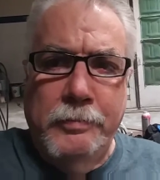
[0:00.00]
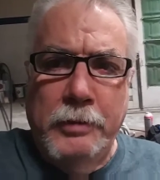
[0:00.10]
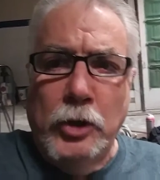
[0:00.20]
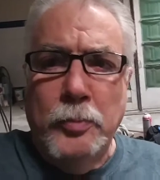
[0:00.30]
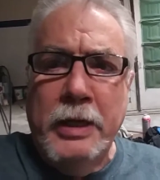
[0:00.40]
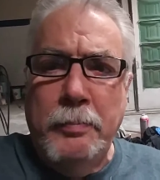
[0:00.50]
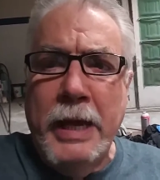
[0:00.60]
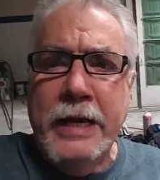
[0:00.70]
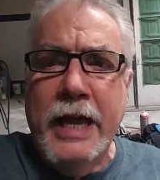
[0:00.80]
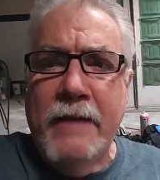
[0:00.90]
little bit of
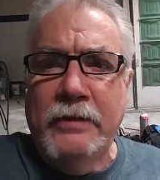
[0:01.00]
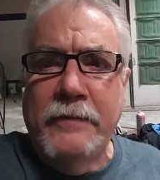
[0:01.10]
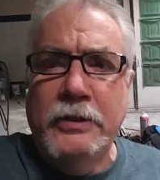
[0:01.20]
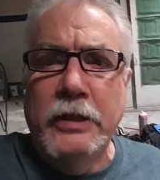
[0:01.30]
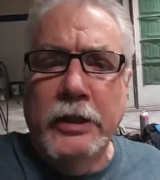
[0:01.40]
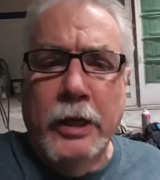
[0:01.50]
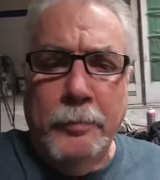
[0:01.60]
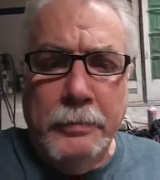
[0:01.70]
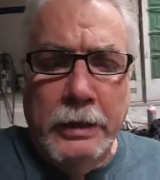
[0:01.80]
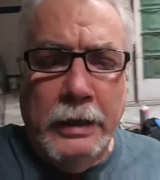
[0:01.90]
paint I have left in the
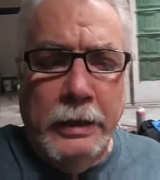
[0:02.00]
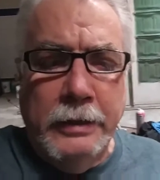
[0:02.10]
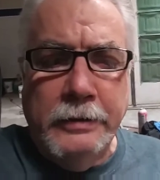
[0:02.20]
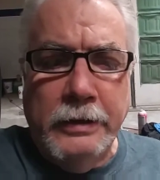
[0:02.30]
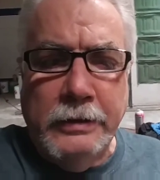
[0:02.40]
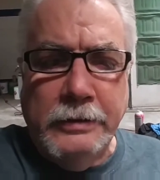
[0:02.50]
cup on.